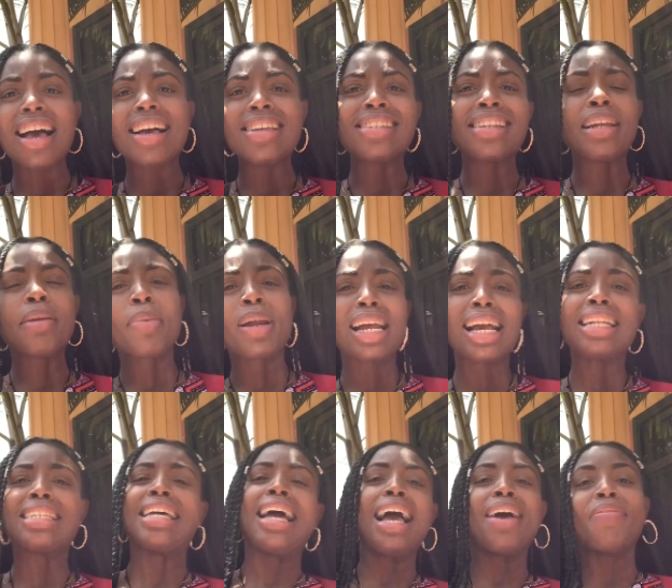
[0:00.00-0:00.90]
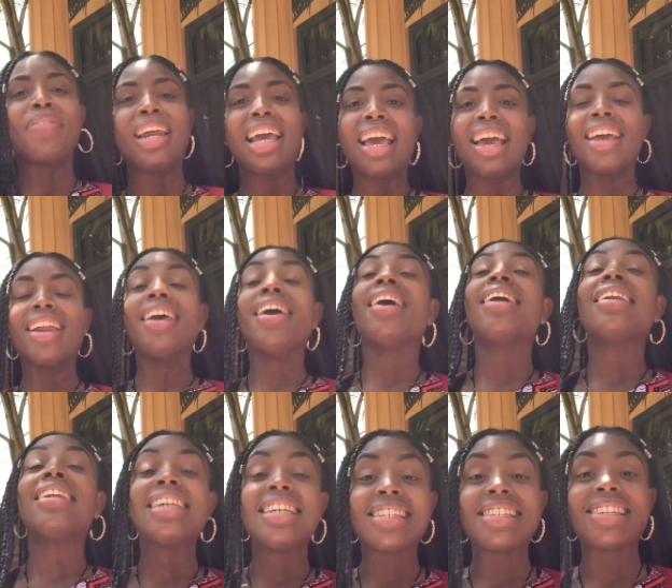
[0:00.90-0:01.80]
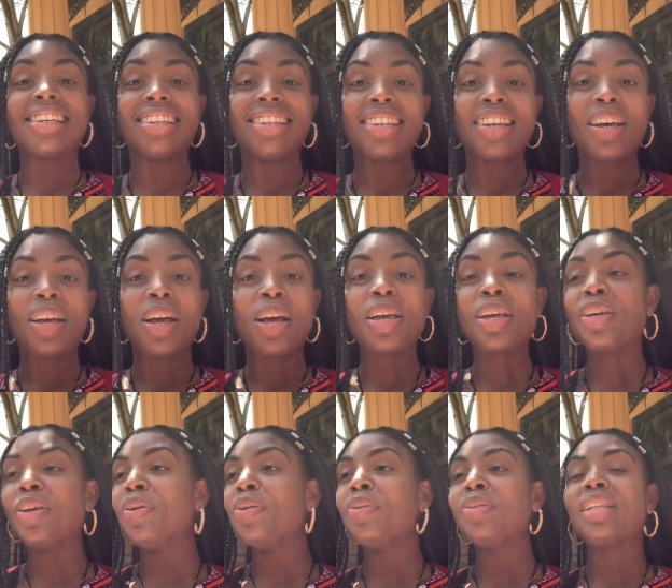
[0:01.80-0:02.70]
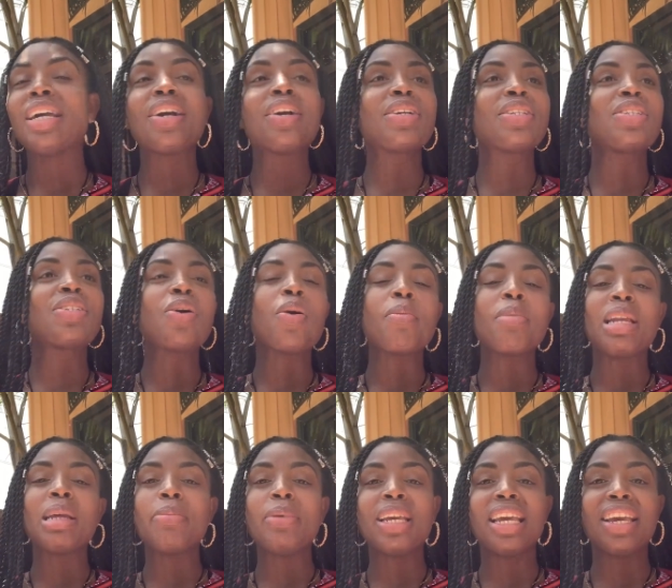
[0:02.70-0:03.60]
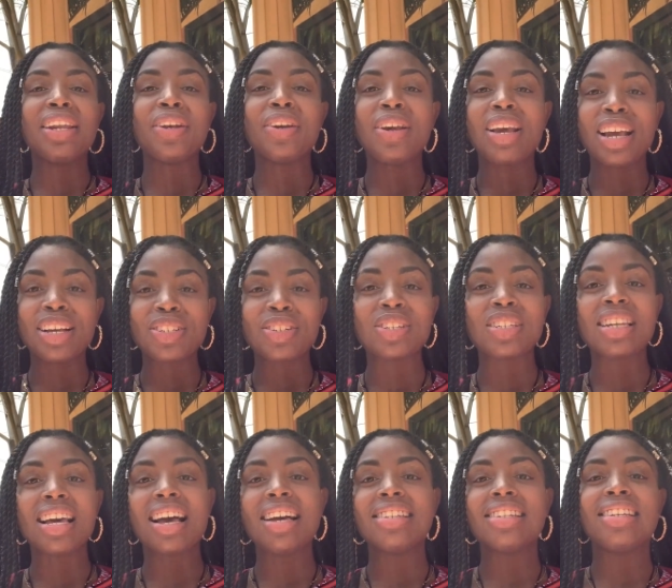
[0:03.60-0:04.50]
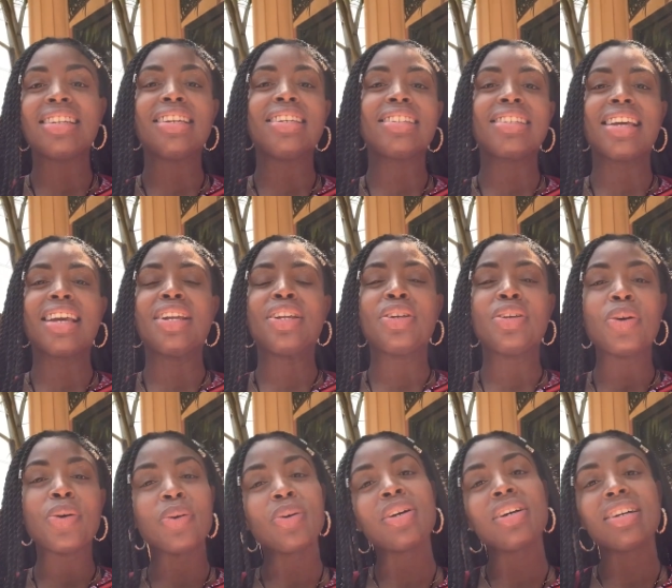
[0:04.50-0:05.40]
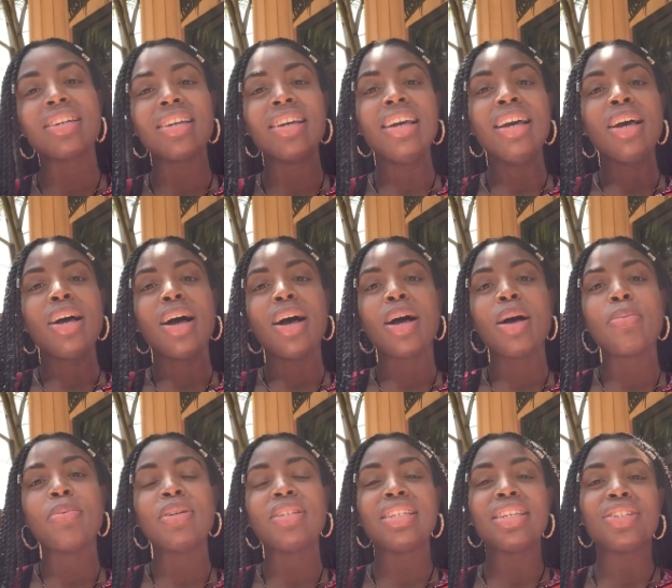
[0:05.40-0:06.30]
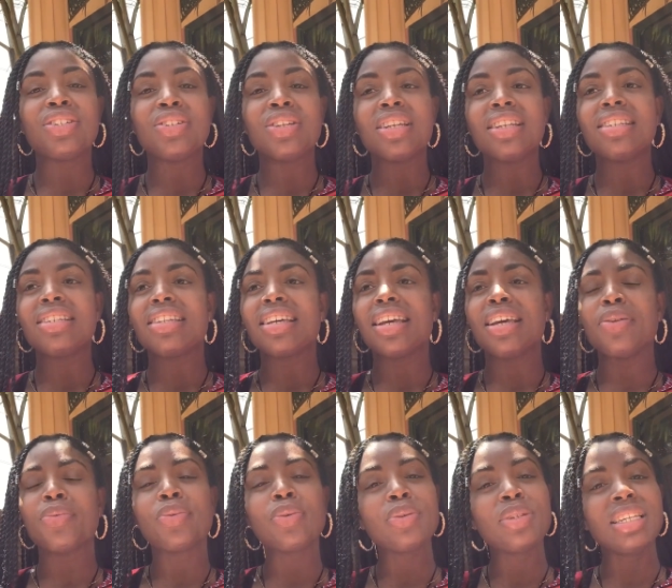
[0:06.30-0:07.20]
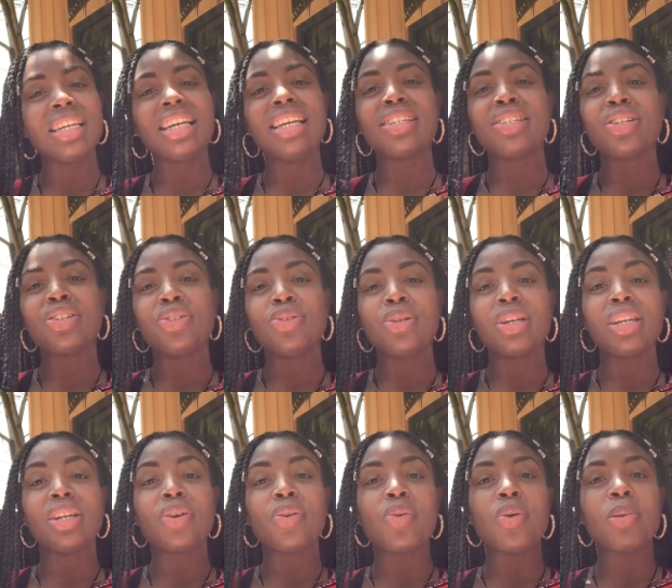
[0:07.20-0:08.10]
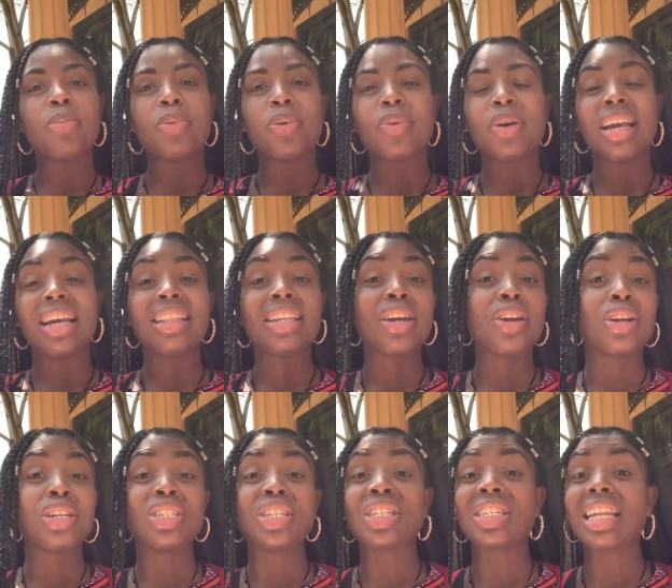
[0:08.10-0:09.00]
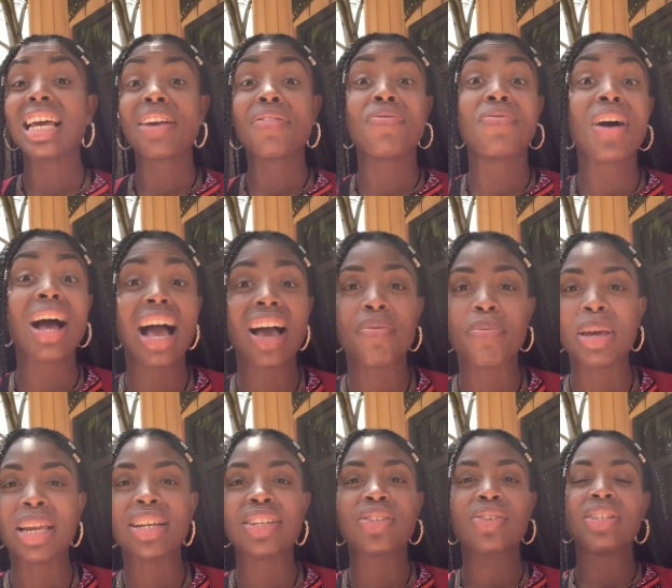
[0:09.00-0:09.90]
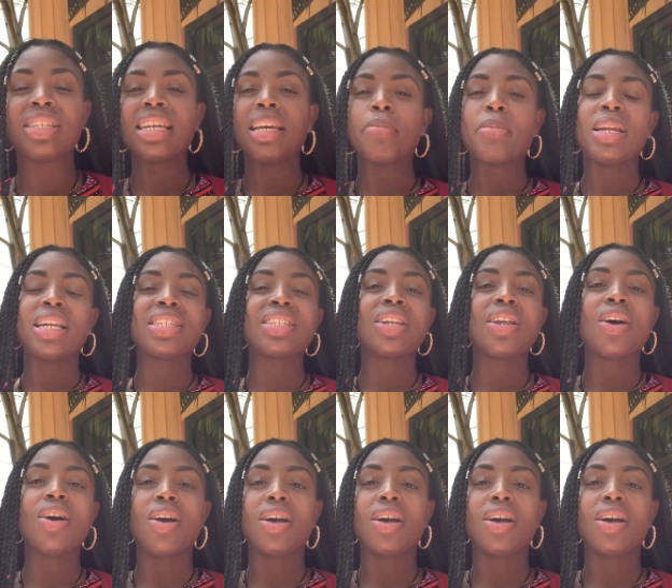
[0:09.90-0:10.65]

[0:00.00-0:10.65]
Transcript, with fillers: Anybody got time for that? Listen, you there's so many beginner exercises and yoga uh, positions and routines that you can incorporate that are just like five minutes or ten minutes long